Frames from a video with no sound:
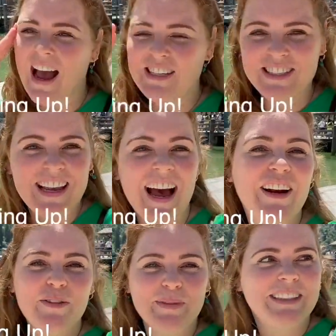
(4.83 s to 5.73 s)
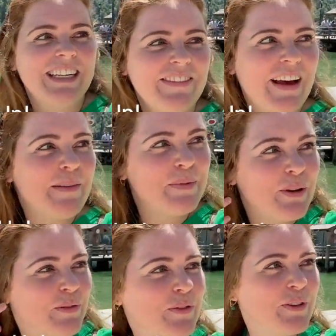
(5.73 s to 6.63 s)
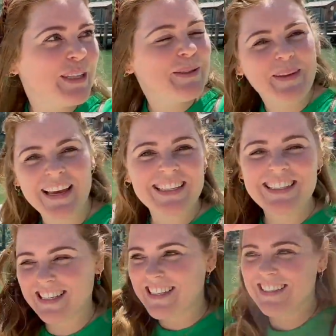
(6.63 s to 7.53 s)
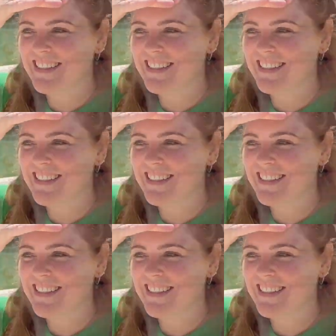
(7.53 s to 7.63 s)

just cannot believe how beautiful this place is.